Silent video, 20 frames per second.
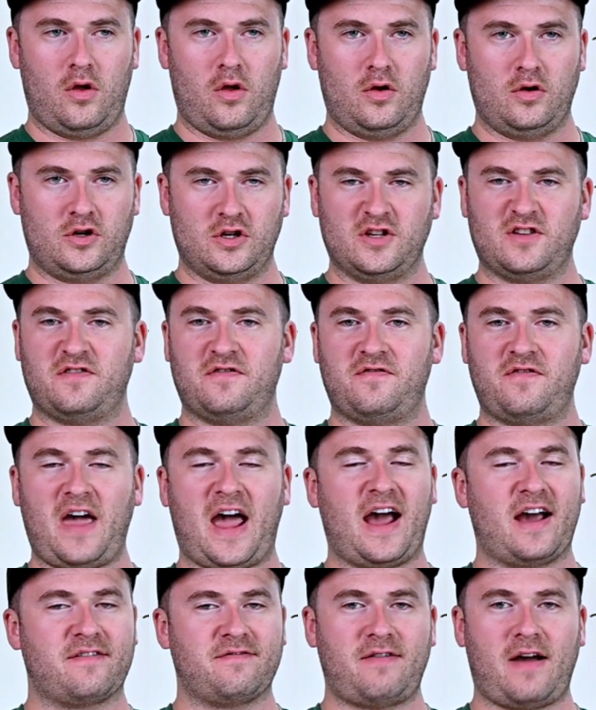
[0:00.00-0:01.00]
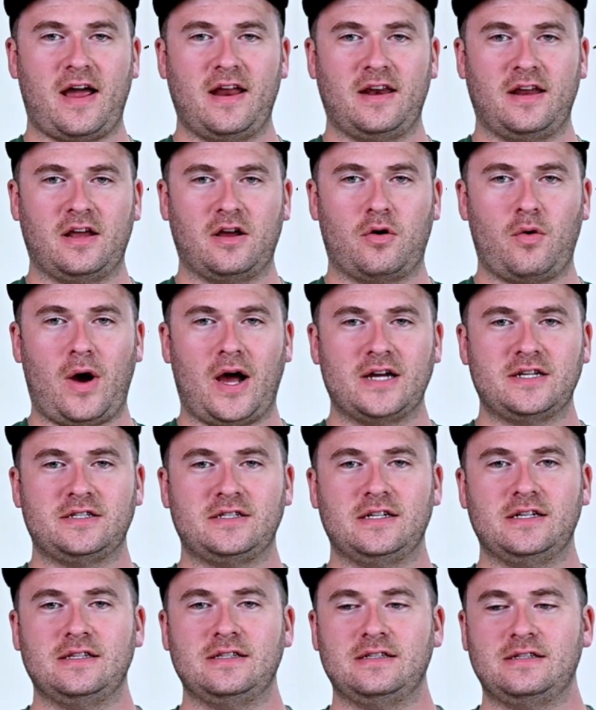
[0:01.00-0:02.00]
just fact-finding
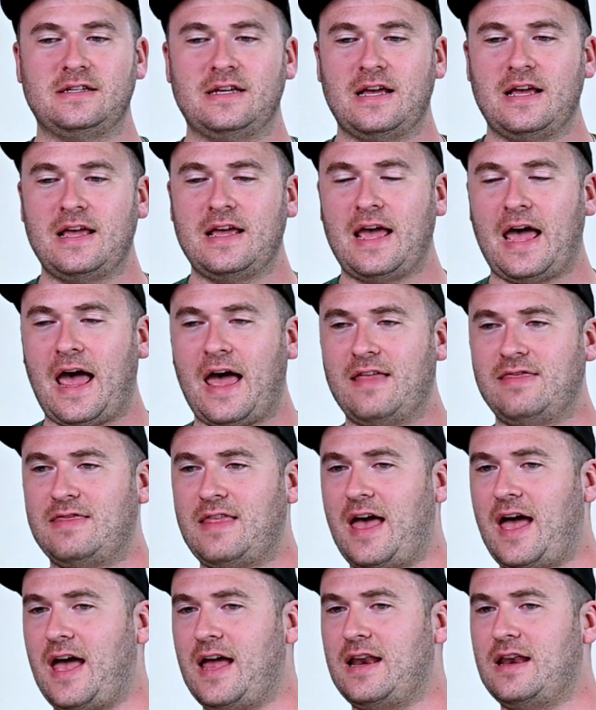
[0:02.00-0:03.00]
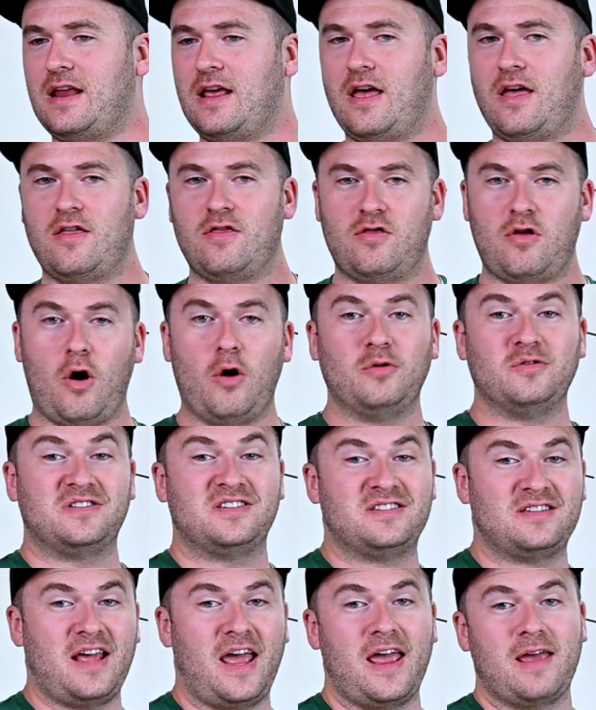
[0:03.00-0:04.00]
questions, and then those
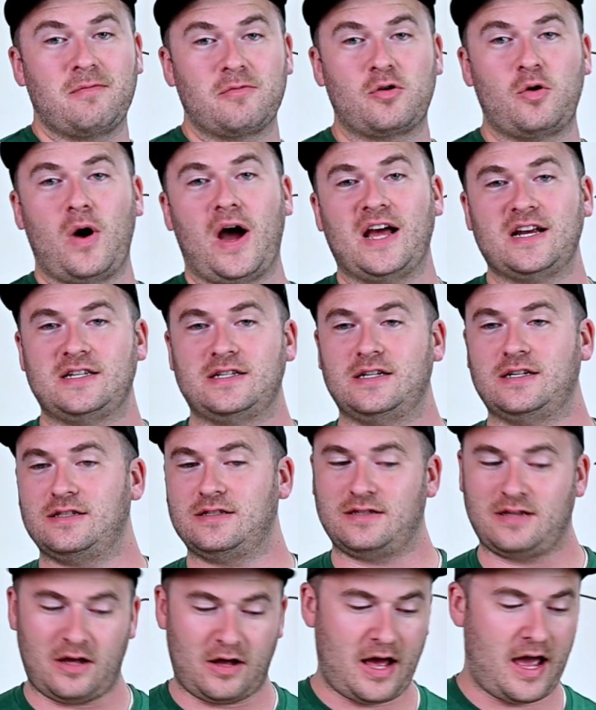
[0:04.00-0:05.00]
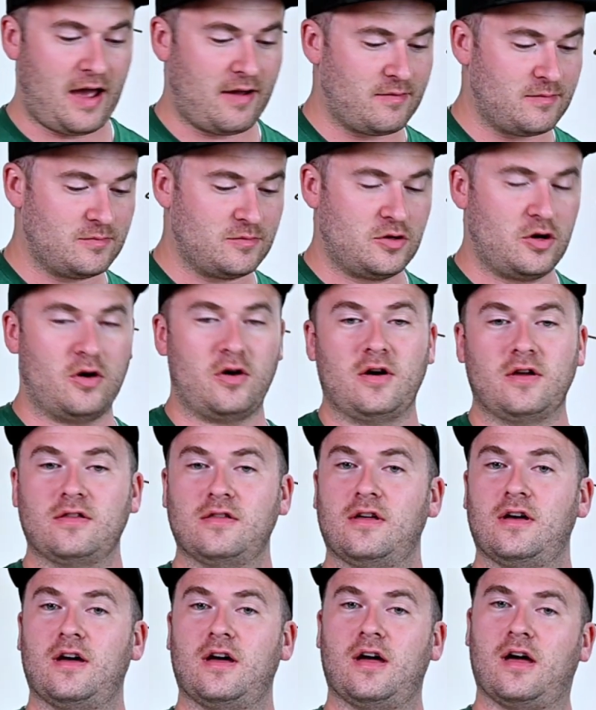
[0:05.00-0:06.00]
same questions, they'll have them during
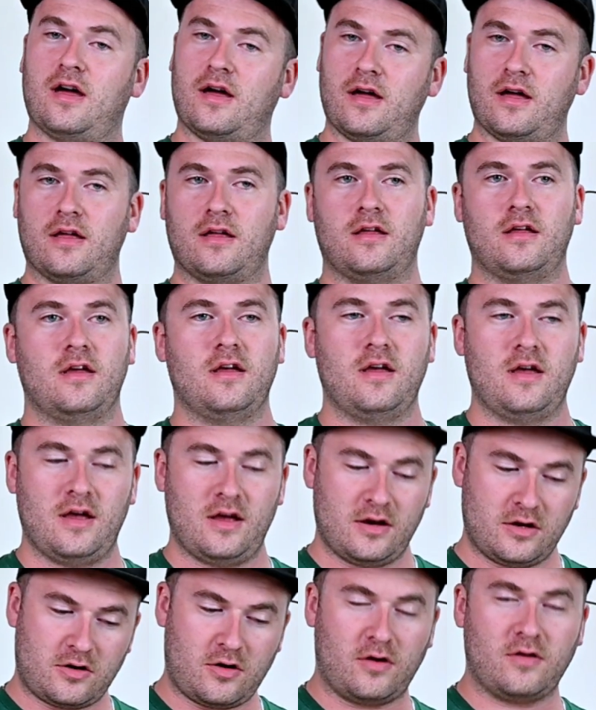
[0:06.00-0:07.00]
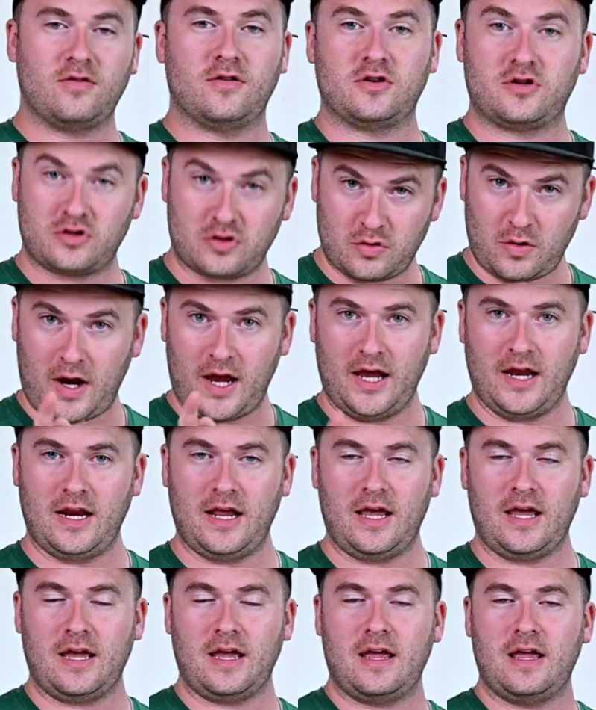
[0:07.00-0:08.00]
the
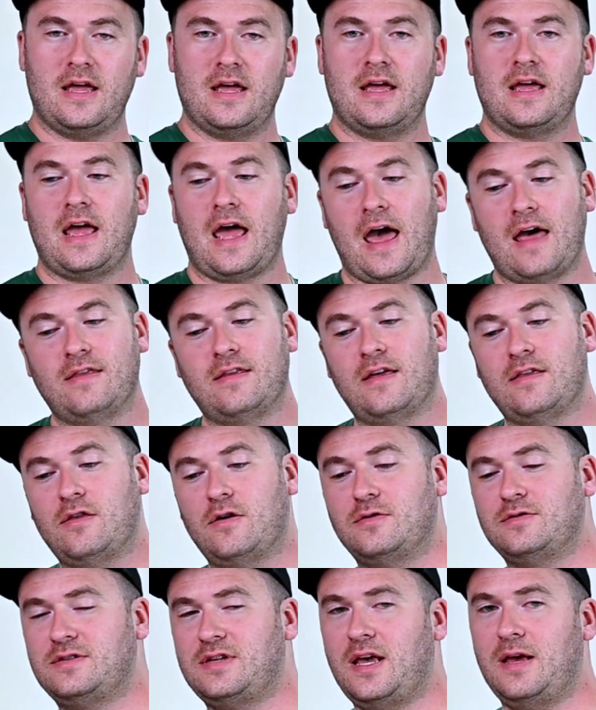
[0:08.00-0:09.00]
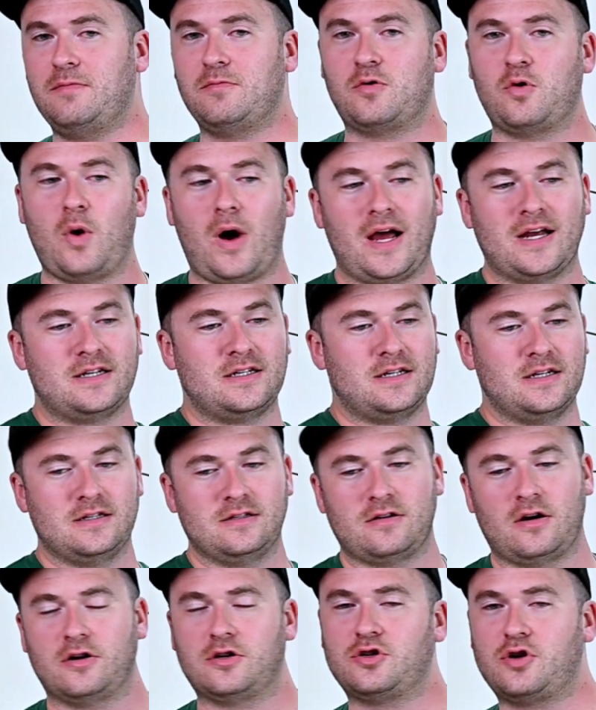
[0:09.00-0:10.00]
training, and then those same
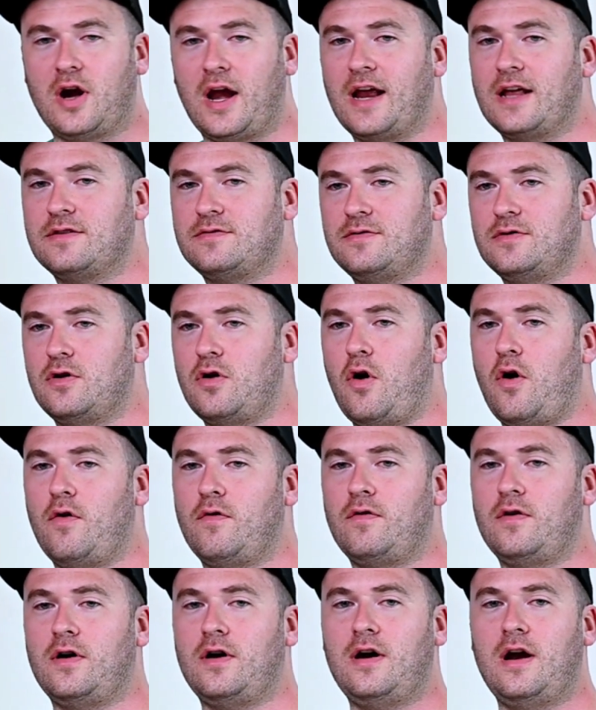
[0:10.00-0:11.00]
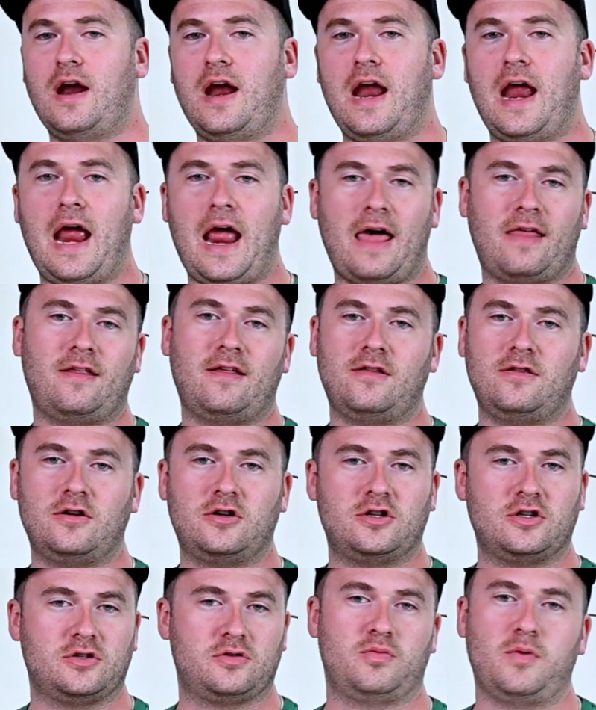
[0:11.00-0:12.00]
questions are transferred over, and then they're
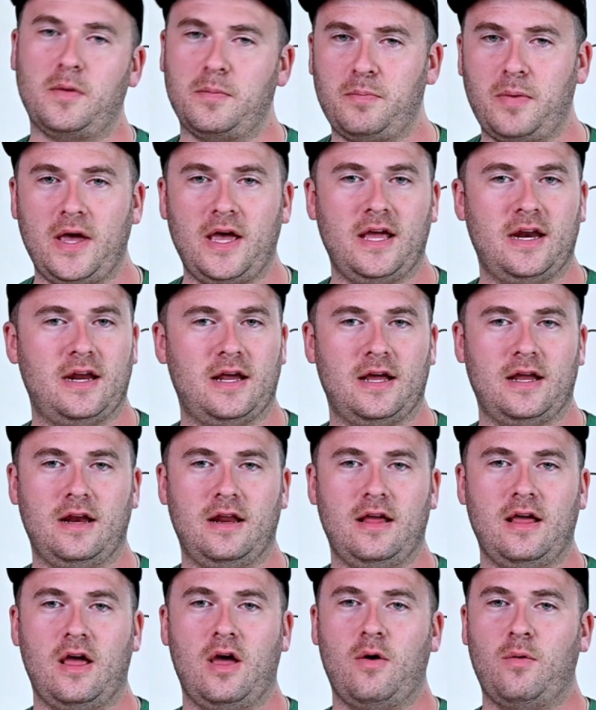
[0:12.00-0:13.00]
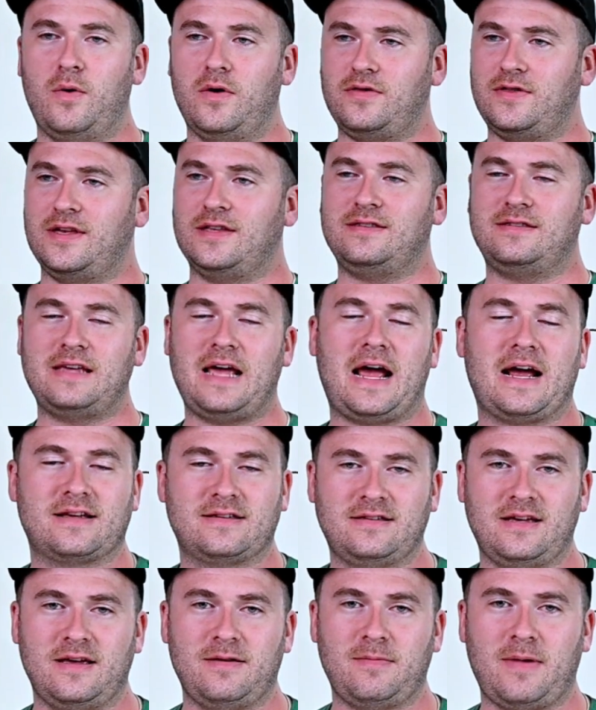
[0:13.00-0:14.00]
just repeated with the exact
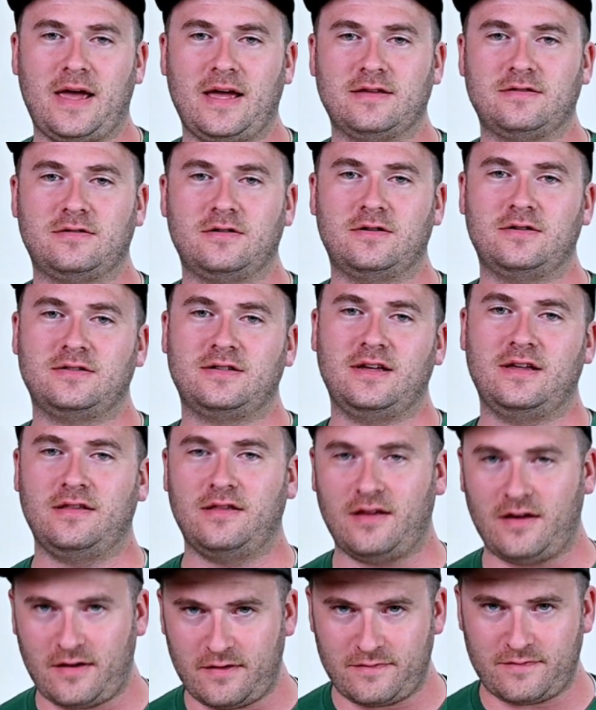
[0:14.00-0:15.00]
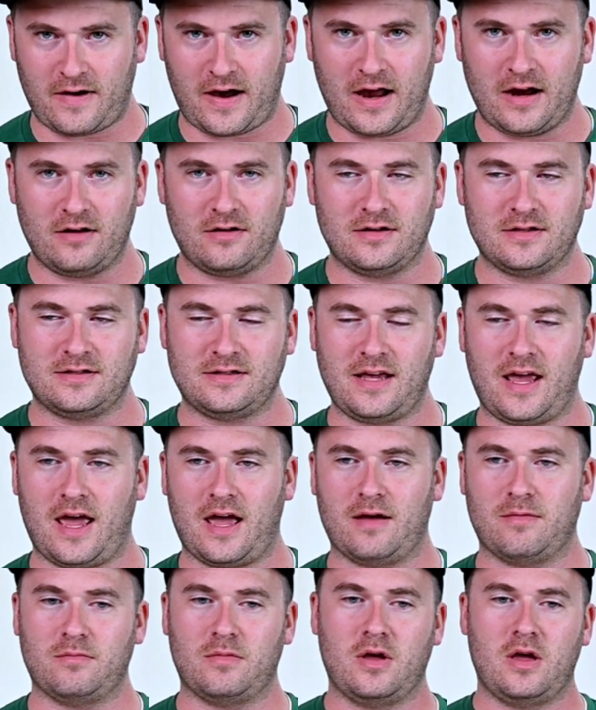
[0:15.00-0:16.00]
same answers in the final
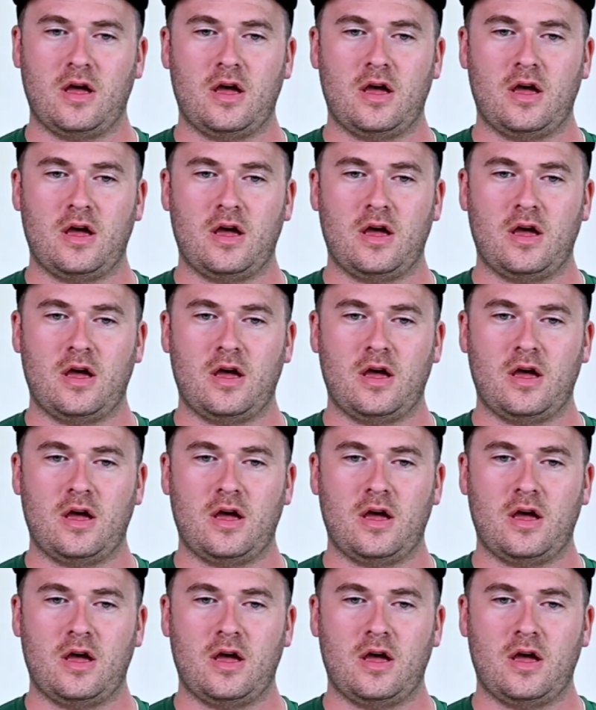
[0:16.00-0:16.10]
exam.